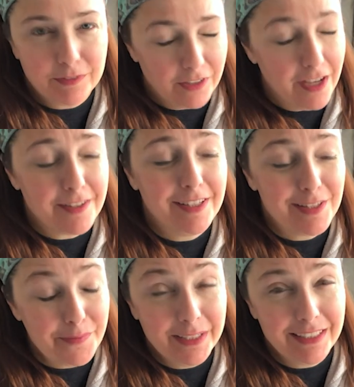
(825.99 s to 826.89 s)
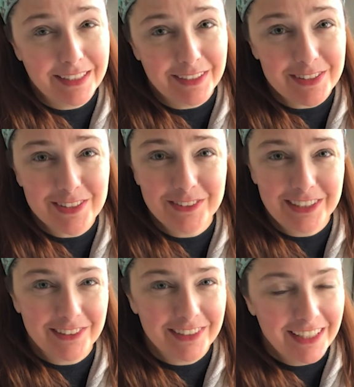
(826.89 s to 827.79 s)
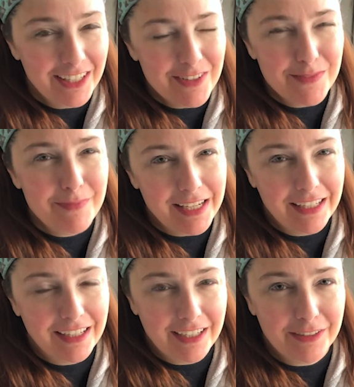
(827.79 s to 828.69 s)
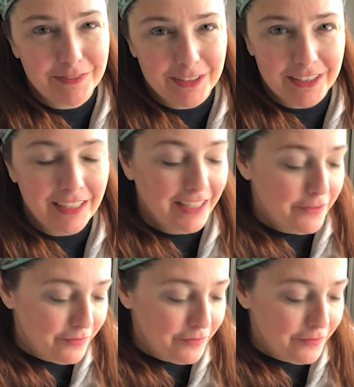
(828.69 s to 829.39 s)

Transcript: But for us, it's a big deal. So when you're making that effort,